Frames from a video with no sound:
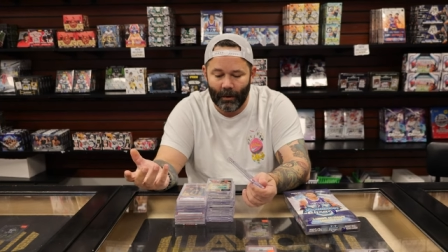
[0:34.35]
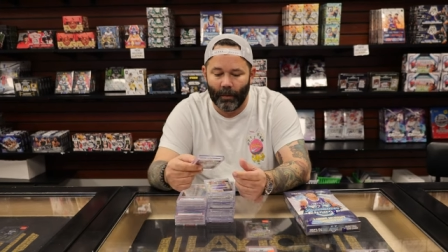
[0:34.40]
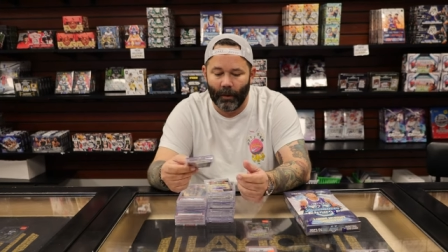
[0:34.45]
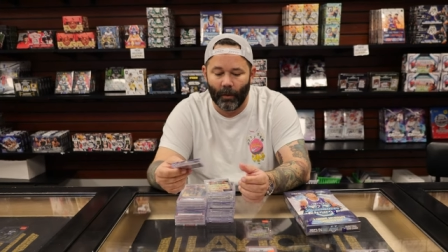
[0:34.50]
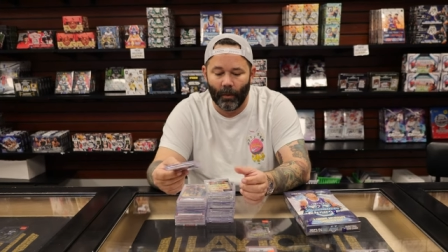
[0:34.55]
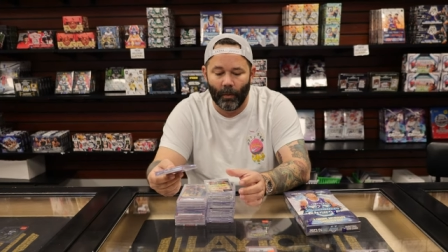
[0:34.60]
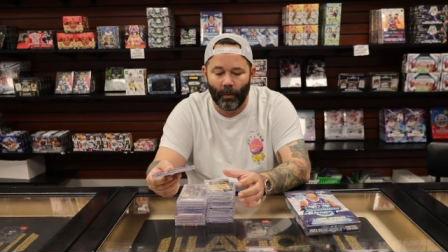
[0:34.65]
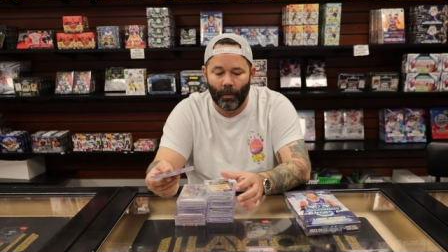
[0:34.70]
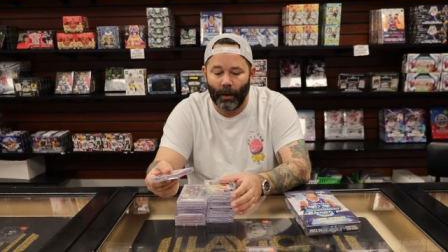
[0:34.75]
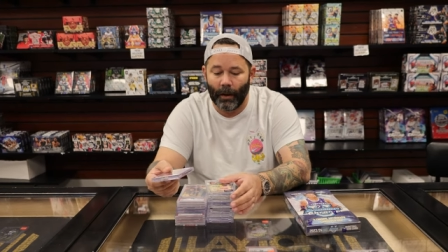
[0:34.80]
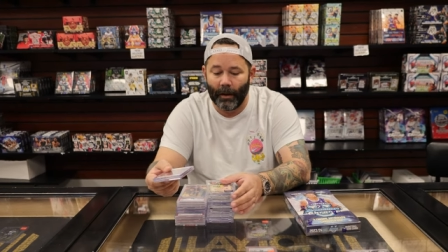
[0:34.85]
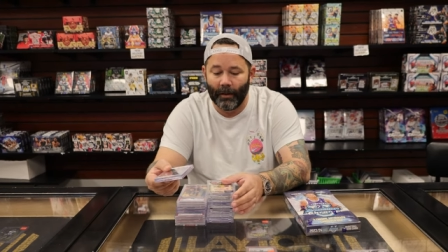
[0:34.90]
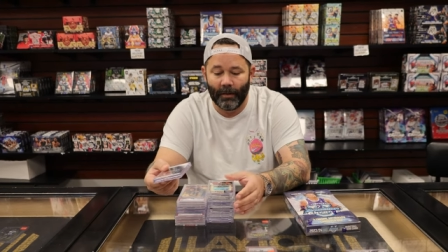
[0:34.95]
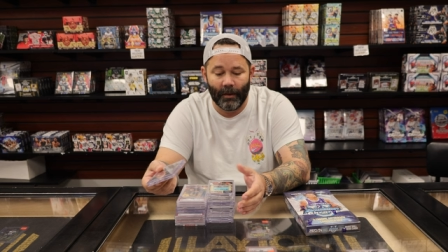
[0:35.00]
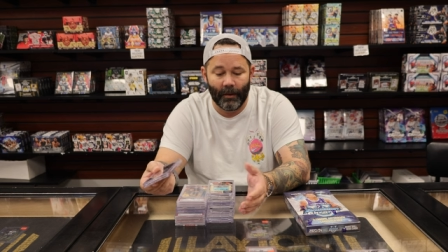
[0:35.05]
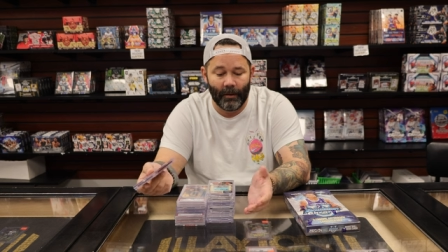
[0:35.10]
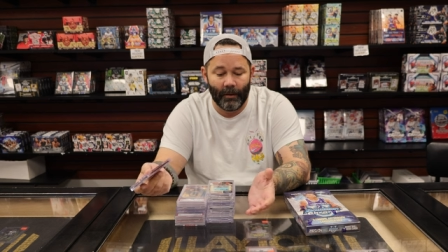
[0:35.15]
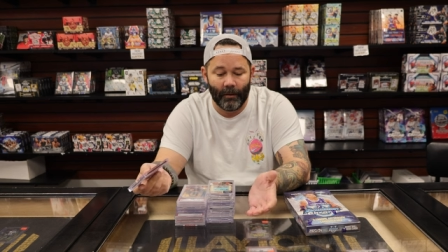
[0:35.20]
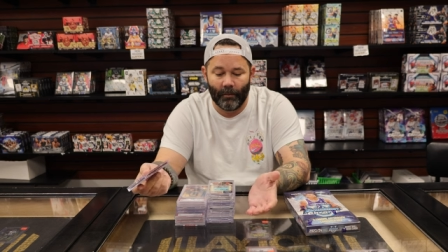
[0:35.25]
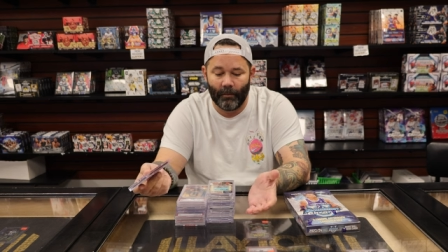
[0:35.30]
There, I
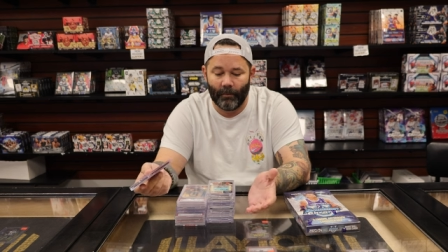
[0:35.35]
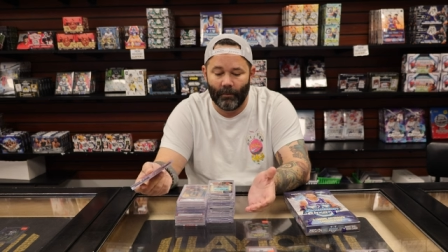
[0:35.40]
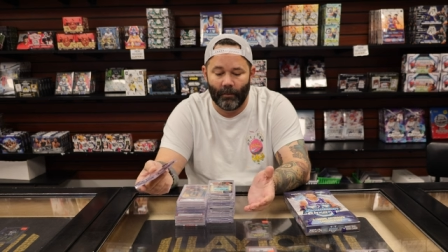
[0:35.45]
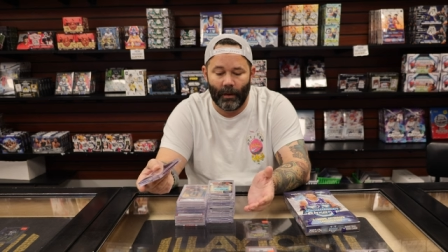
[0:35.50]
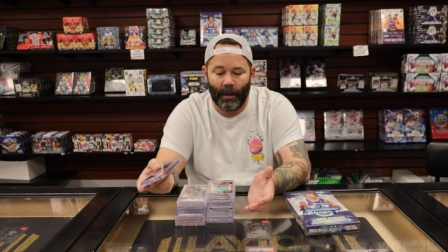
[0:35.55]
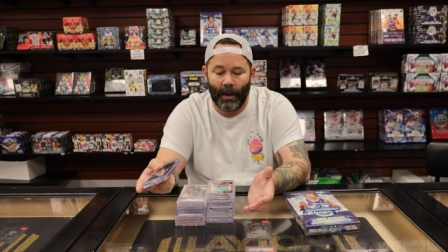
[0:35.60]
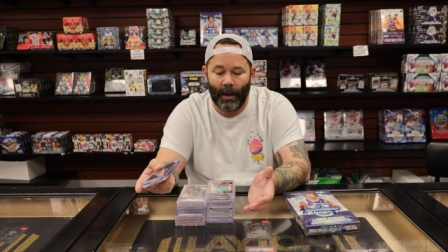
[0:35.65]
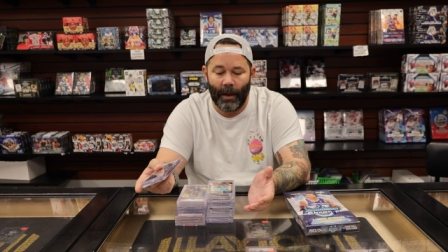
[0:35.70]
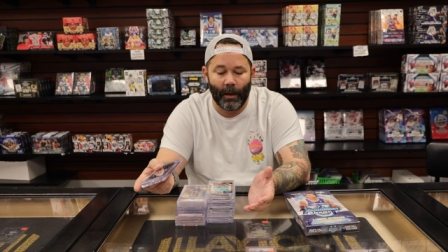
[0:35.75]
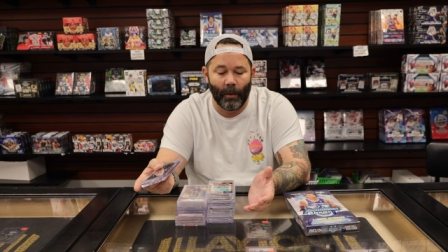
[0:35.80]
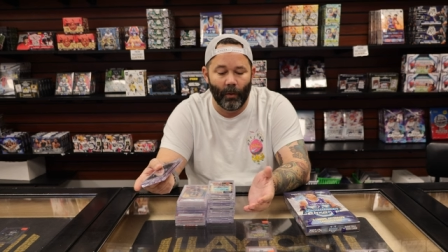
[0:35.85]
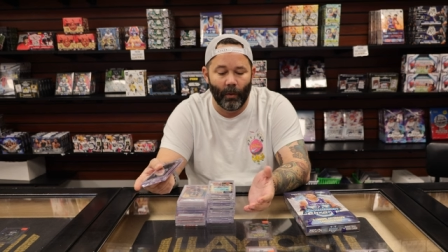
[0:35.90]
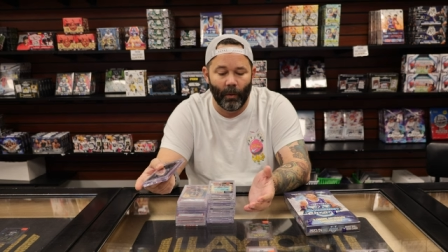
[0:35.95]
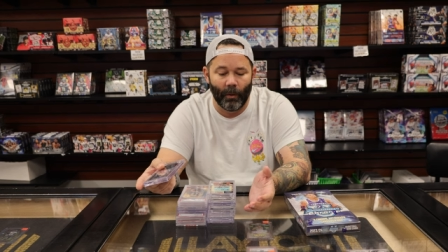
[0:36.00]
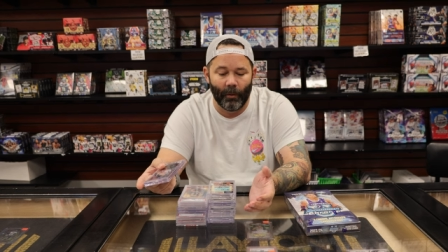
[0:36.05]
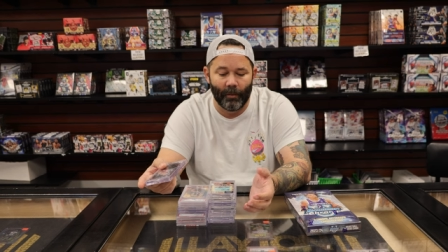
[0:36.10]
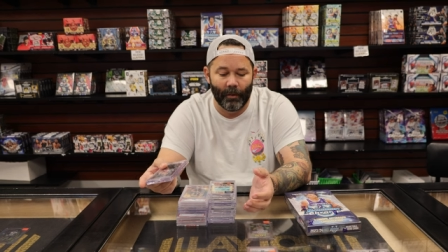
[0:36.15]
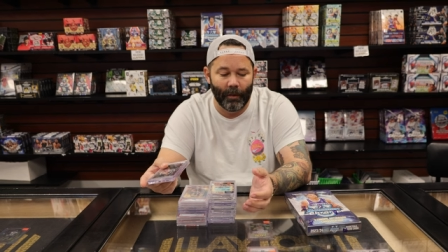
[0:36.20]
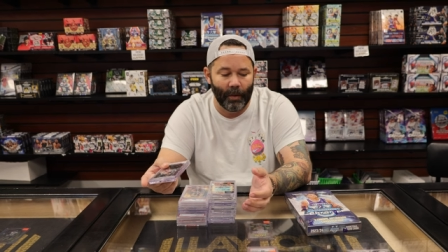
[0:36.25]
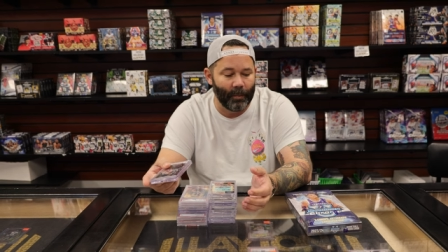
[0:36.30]
didn't
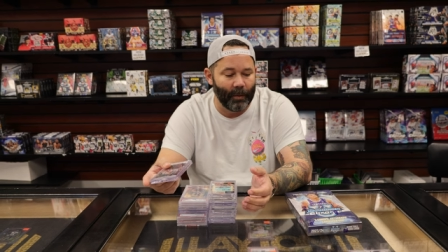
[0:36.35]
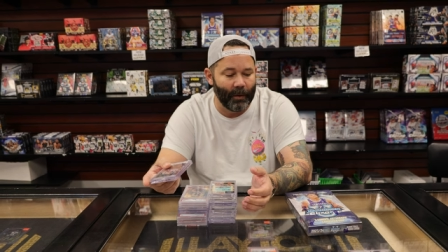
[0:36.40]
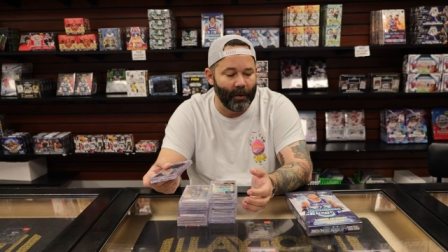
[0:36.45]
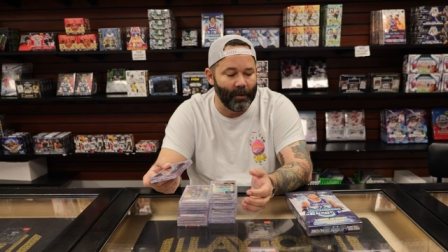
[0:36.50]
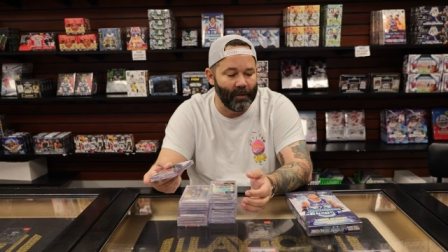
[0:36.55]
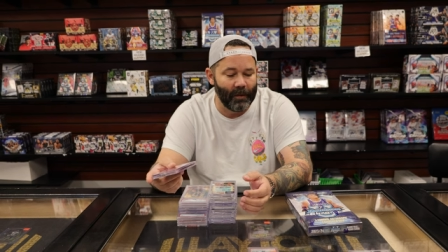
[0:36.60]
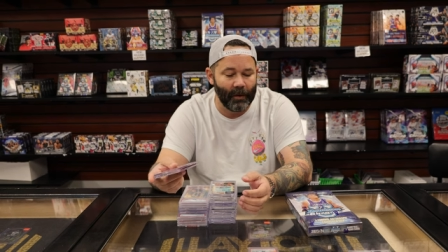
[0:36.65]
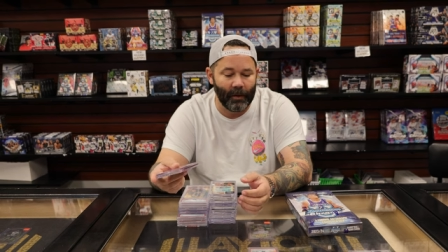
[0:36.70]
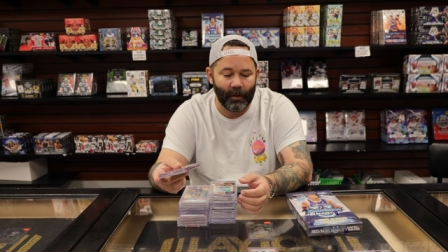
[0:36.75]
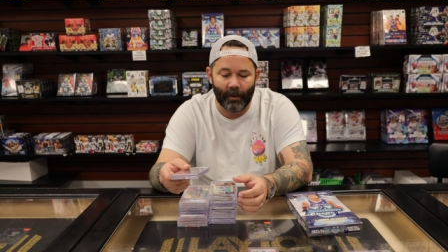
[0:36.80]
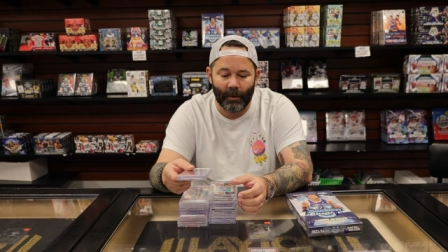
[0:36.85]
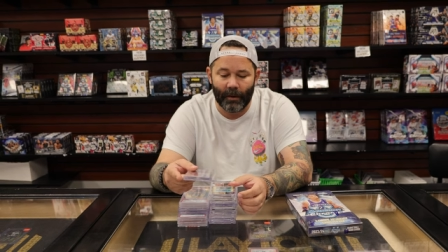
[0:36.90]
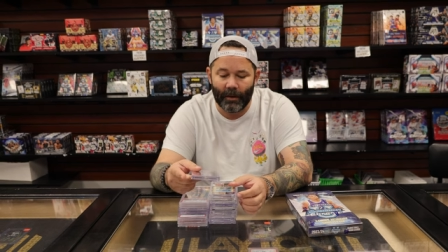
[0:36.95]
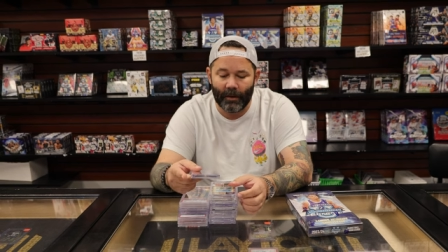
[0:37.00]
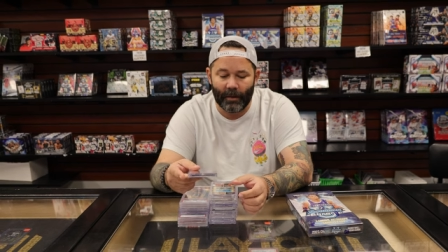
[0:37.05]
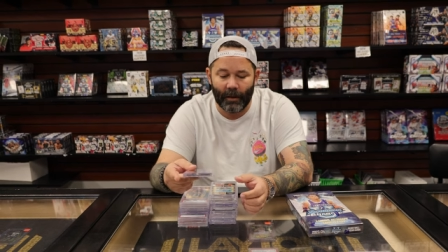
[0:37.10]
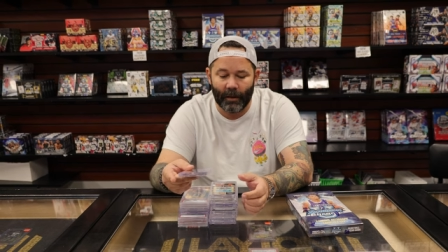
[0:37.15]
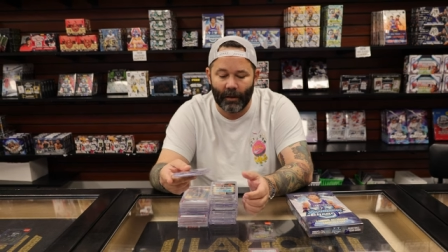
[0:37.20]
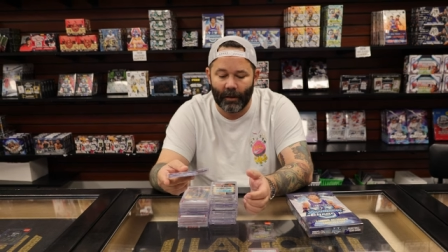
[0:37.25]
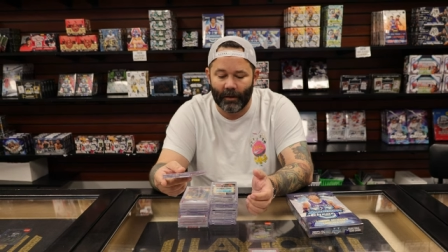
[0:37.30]
haggle over the pricing or
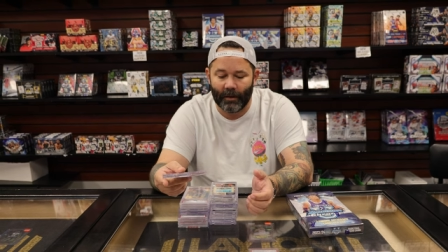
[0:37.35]
anything.